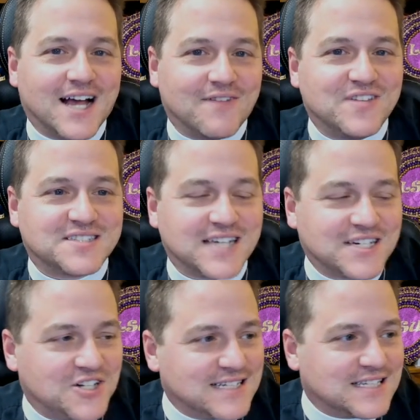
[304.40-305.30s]
of this
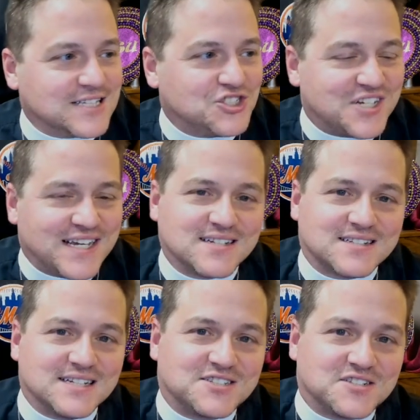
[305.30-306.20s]
section is that
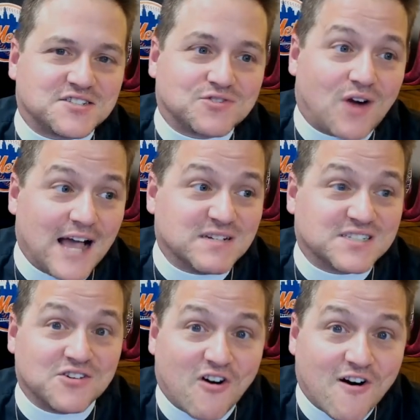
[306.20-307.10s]
Jesus is described as
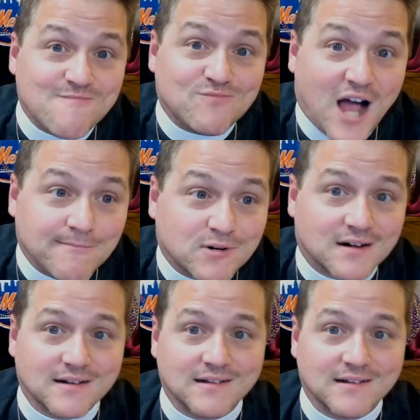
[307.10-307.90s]
an armed robber.